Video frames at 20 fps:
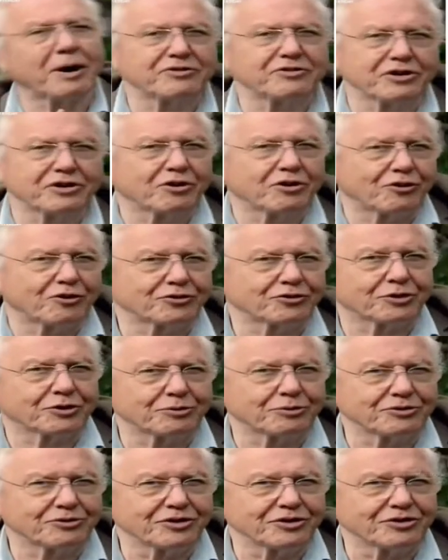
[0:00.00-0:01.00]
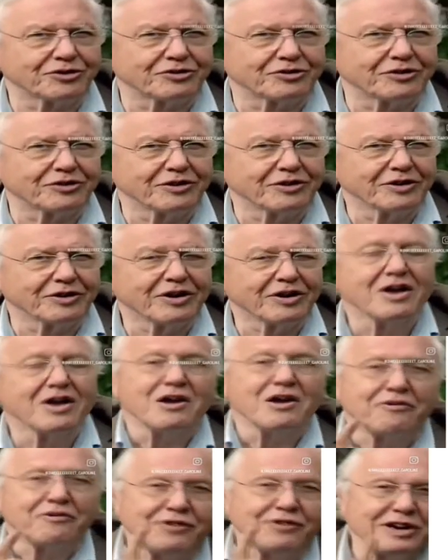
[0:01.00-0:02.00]
till it makes some more pollen.
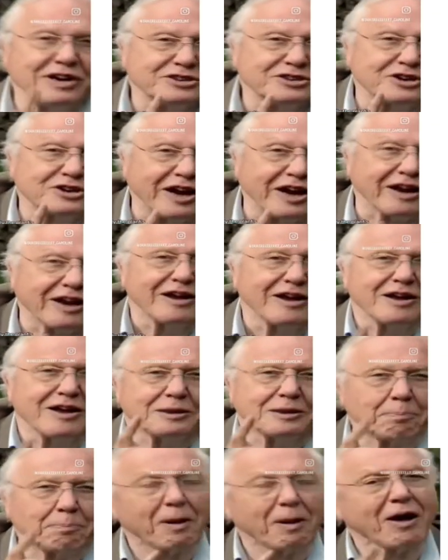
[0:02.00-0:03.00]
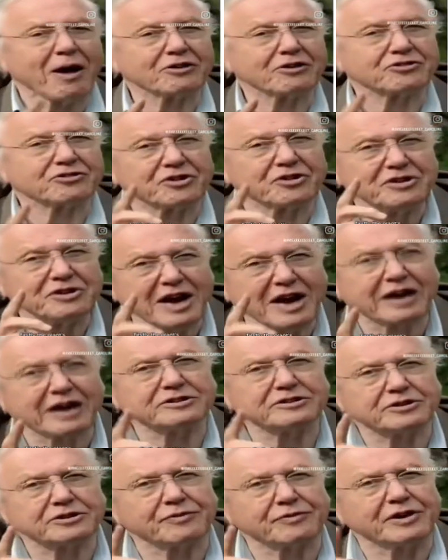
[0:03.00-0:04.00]
So that's something I found very
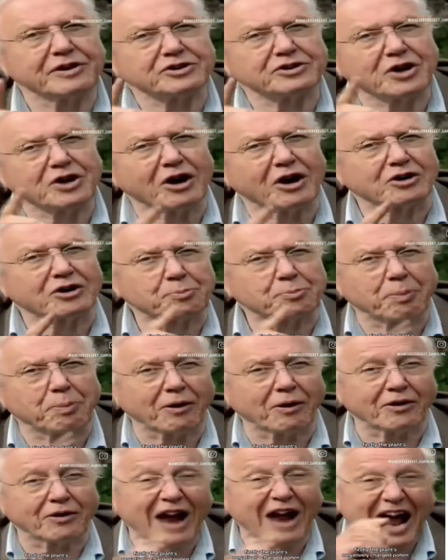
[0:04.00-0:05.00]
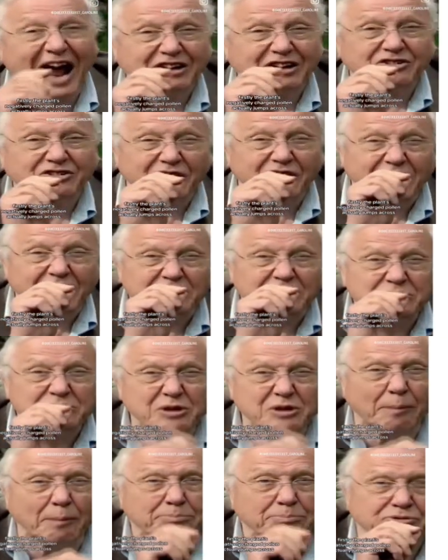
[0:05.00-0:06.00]
interesting. Hope that you would
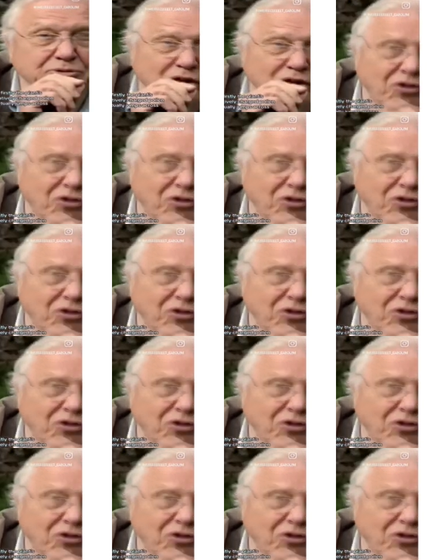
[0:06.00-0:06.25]
too.